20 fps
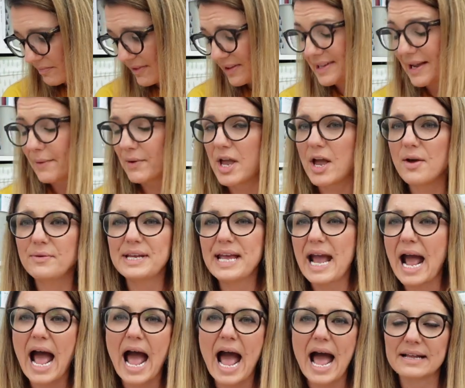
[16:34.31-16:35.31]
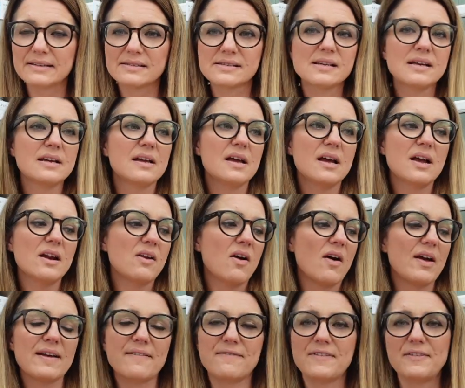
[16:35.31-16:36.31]
Now I only had
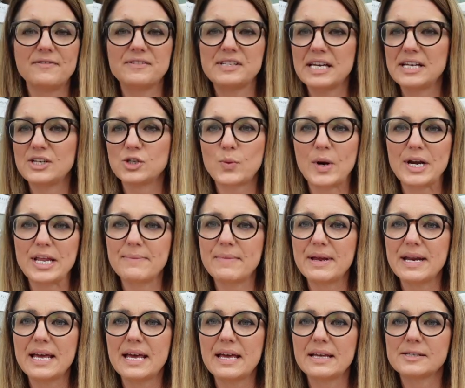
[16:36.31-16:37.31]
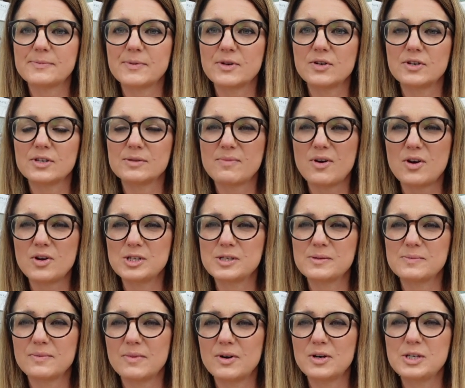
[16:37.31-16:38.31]
like 15, 20 minutes because my,
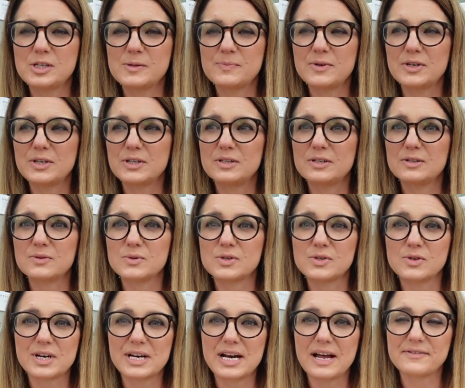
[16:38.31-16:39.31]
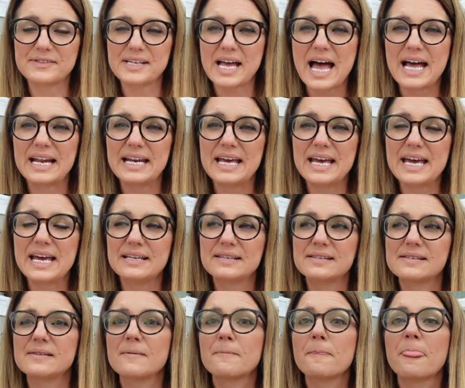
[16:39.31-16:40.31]
hus my husband was looking after
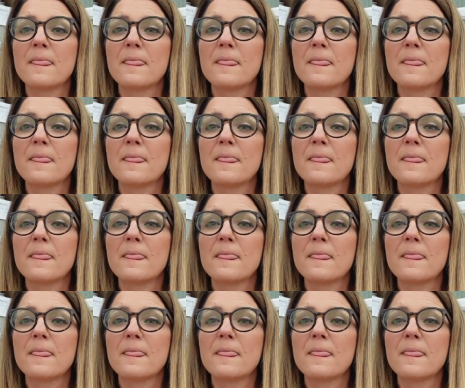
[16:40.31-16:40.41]
Alice